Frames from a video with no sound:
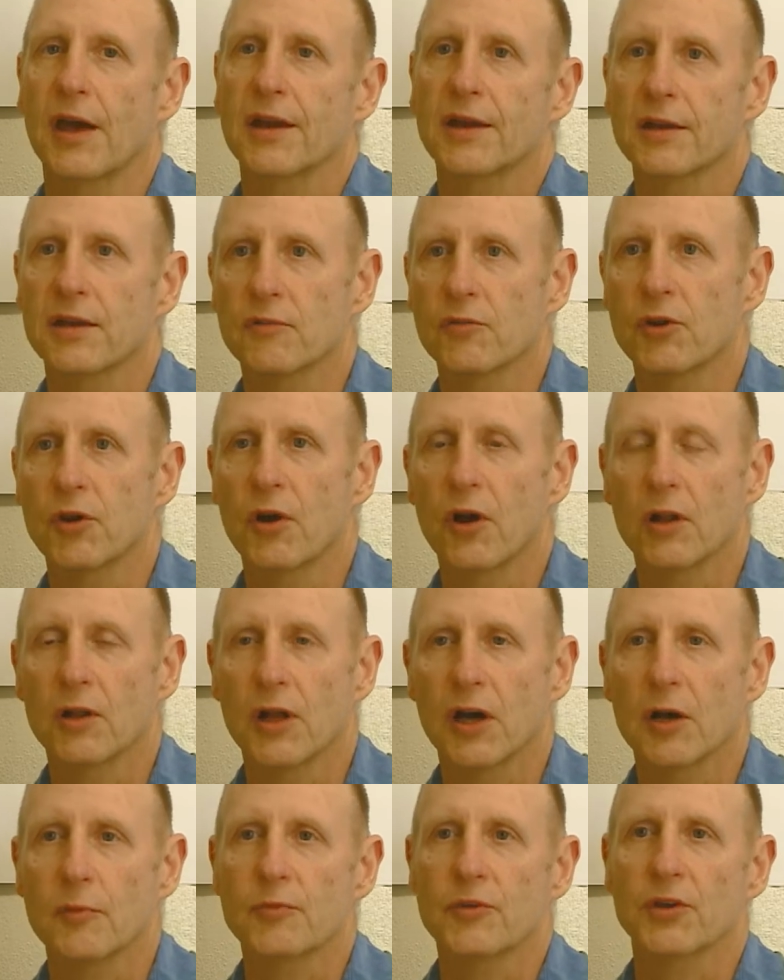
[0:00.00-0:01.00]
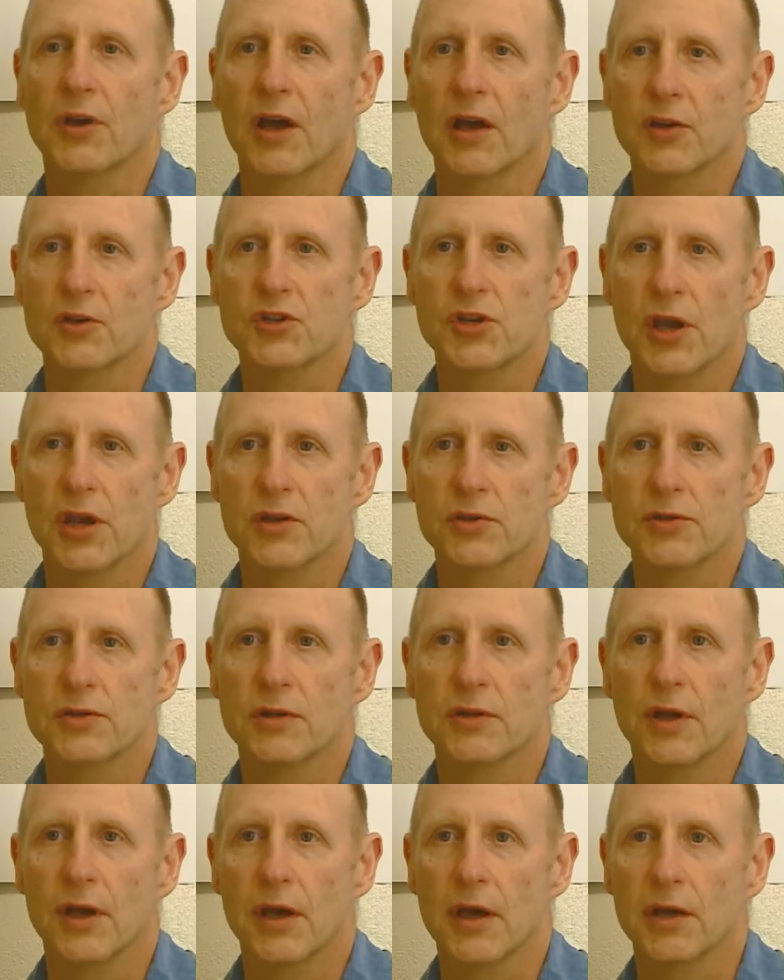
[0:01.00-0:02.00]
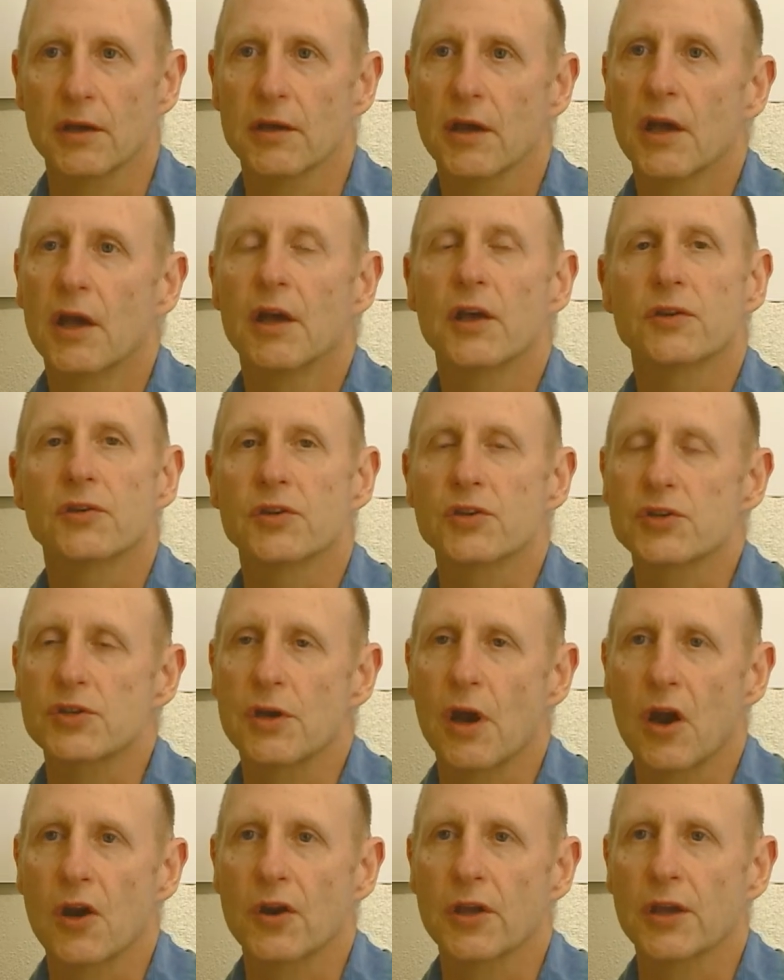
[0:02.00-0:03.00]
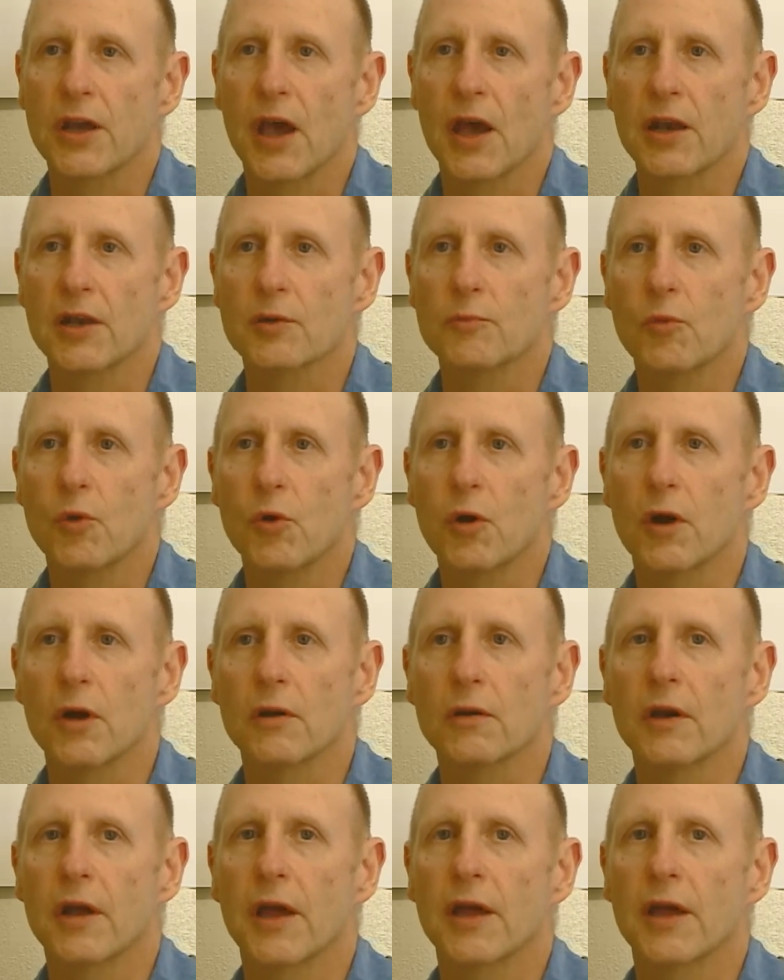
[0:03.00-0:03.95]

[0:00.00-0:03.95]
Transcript: to give it all up, you got to change today, just starting adding more.